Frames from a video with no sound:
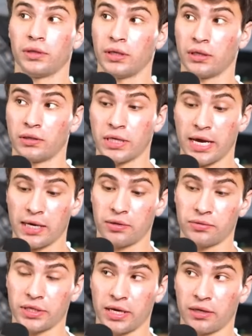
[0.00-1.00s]
can tag
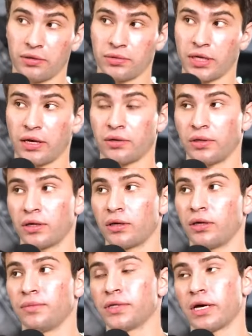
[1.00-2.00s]
you, tag you, tag you, they can
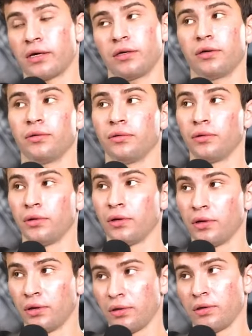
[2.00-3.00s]
keep tagging you.
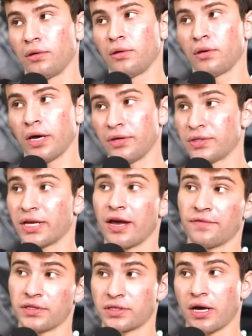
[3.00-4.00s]
Yeah. I used to
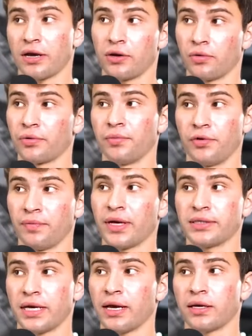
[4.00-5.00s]
have this guy go remove my
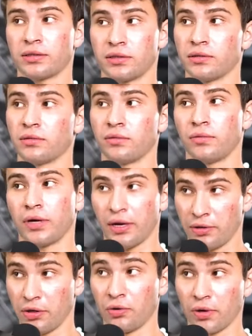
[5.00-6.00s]
tags when I
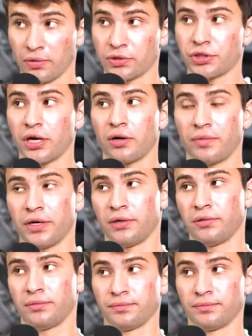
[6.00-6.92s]
knew I was shadow banned.